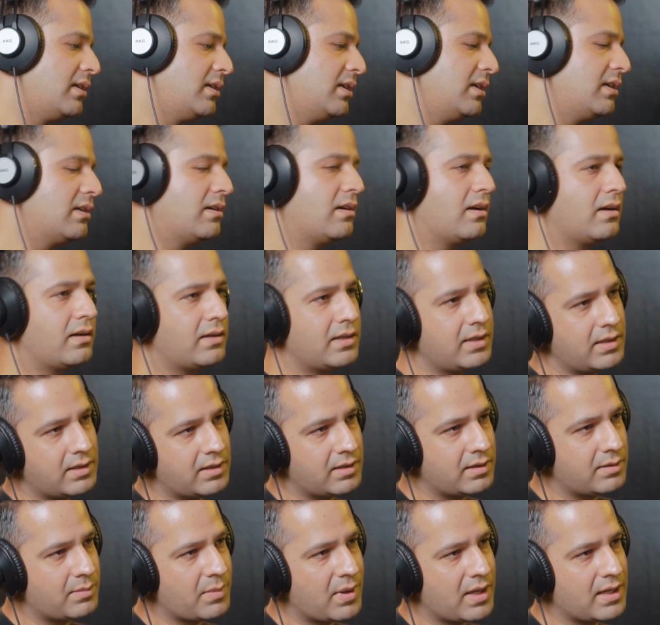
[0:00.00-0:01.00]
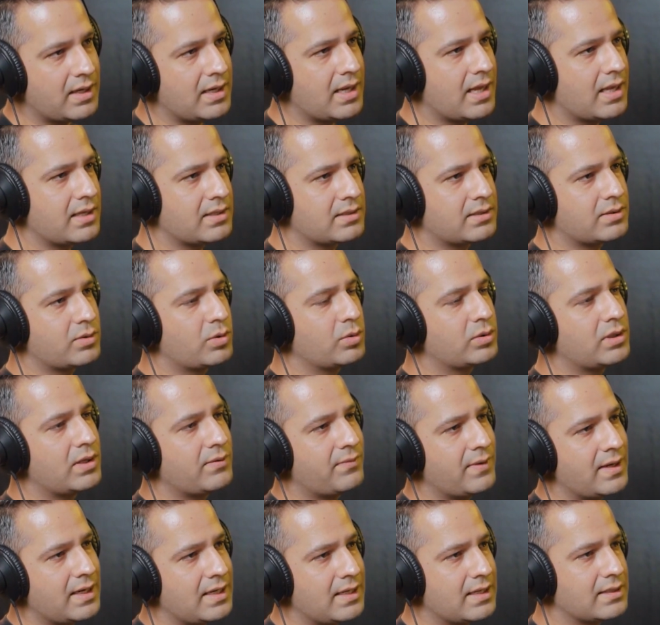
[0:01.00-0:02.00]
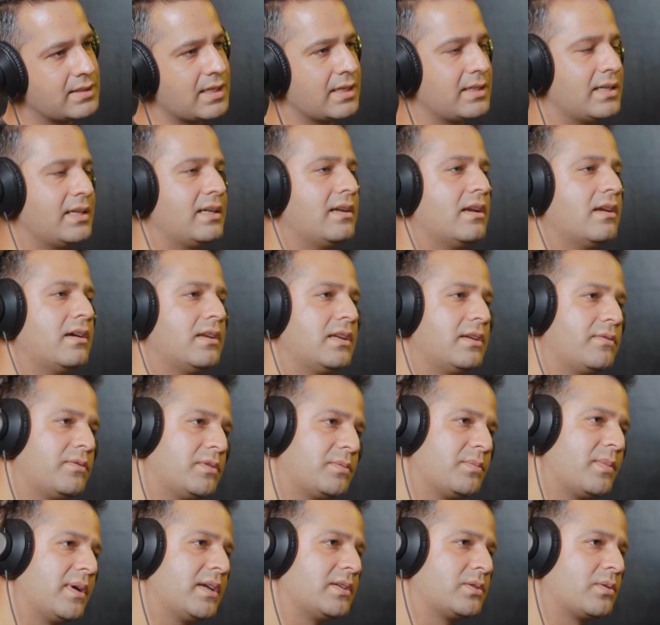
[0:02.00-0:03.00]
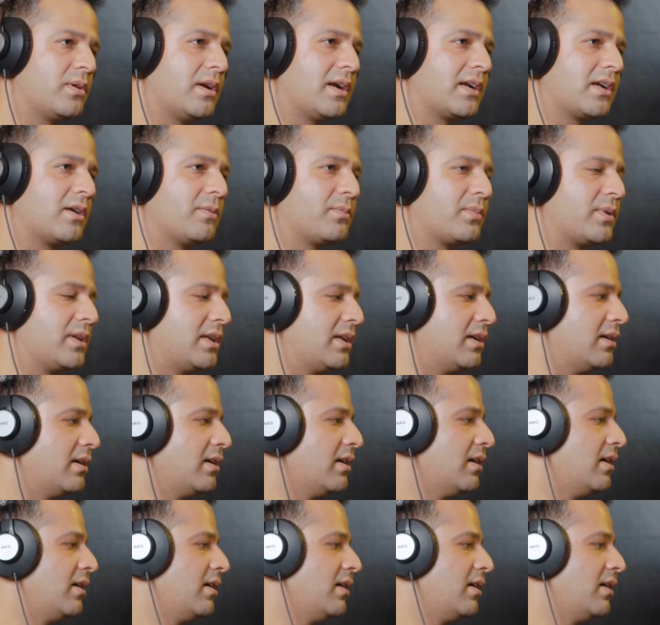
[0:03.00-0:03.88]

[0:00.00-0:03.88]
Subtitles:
didn't learn it in my last two, three failures. I didn't learn it with my solar company.